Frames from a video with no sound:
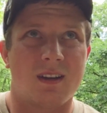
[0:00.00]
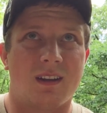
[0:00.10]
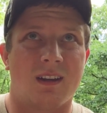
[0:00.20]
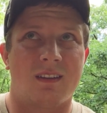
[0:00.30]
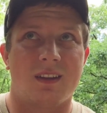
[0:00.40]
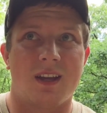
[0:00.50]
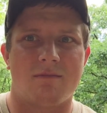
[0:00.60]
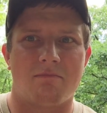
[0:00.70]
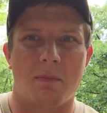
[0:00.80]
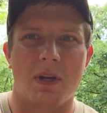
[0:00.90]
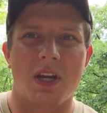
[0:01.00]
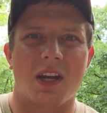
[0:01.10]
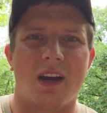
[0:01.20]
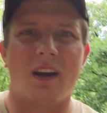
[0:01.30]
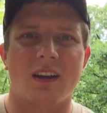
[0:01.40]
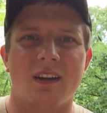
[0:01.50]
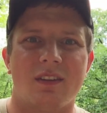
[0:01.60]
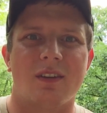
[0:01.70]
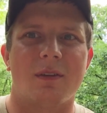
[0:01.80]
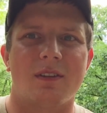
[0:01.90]
it's like the beginning of
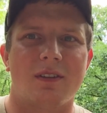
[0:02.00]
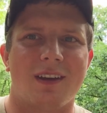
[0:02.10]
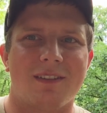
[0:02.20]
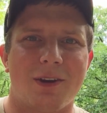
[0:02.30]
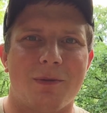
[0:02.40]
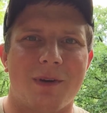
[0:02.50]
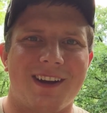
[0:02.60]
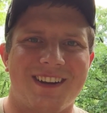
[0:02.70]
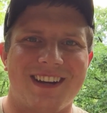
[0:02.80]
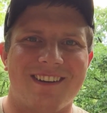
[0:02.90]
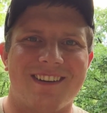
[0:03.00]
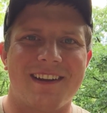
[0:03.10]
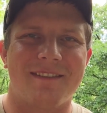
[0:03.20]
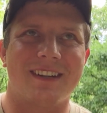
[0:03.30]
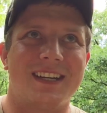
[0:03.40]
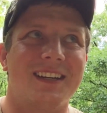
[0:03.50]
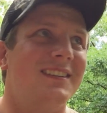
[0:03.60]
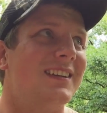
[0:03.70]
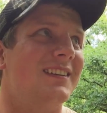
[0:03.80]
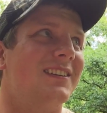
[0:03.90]
August, so we still have a little while to get ready for deer
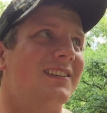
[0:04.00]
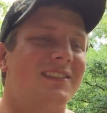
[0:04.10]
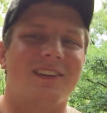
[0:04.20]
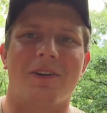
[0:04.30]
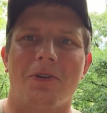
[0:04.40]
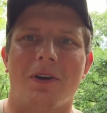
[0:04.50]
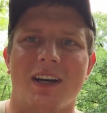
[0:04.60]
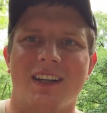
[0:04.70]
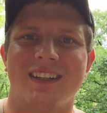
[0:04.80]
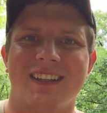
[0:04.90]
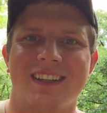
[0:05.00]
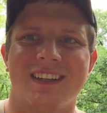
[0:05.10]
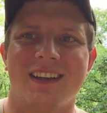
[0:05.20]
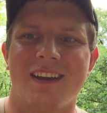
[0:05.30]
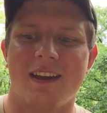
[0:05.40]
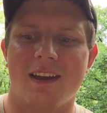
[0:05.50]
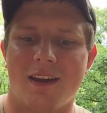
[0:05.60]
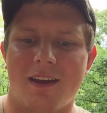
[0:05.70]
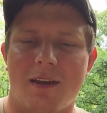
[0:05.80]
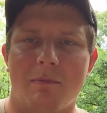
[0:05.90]
season, so
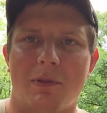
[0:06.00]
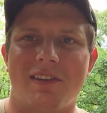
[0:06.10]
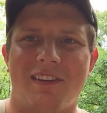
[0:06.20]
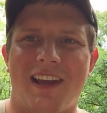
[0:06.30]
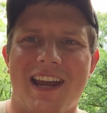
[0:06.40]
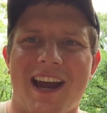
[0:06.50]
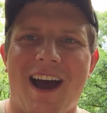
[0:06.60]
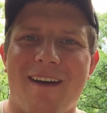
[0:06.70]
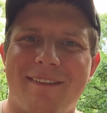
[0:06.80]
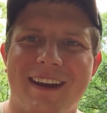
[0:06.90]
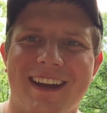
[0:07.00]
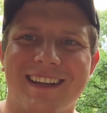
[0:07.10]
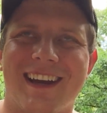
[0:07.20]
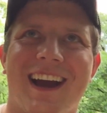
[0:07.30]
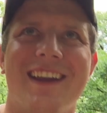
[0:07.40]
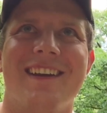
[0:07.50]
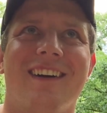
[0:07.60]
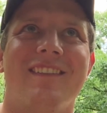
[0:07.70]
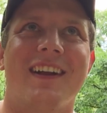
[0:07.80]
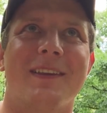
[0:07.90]
please lay off. I know
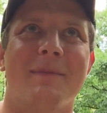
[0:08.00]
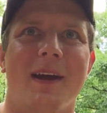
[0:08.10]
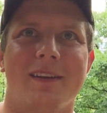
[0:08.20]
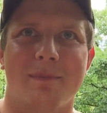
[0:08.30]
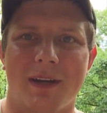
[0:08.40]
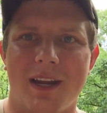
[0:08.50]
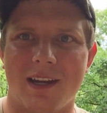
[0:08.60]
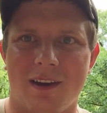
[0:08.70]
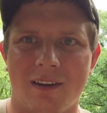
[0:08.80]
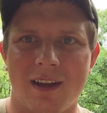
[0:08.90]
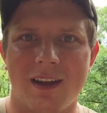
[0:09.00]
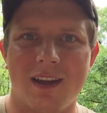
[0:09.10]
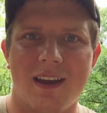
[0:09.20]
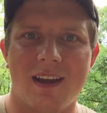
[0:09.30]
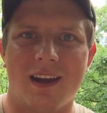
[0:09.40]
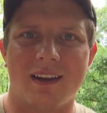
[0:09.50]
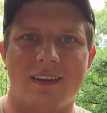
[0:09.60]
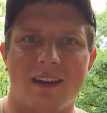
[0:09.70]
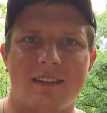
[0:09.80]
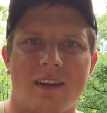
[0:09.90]
I'm not the best, but anyhow, it's
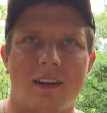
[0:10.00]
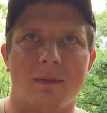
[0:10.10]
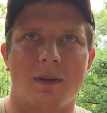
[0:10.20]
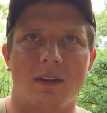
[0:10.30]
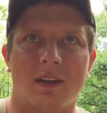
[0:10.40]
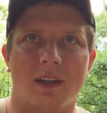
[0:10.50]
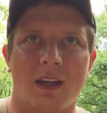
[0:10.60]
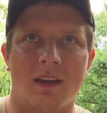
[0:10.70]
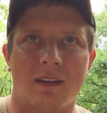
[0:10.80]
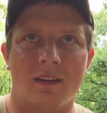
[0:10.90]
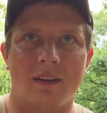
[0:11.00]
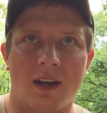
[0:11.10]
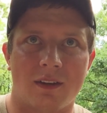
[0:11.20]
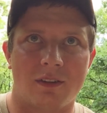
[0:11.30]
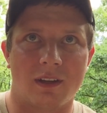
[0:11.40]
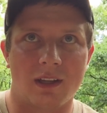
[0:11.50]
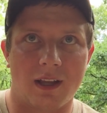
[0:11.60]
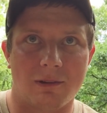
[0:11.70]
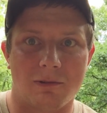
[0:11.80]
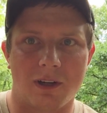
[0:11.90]
not terrible, and they're actually
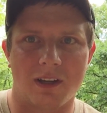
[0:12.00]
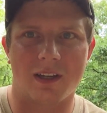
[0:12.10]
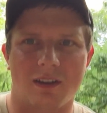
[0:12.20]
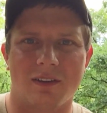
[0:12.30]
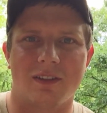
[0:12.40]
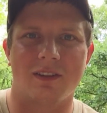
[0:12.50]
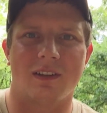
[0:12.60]
like really close to each